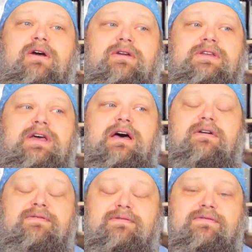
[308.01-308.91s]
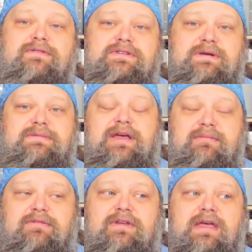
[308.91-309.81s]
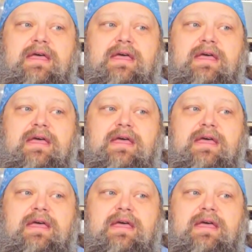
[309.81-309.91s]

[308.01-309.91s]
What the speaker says: are tough sometimes.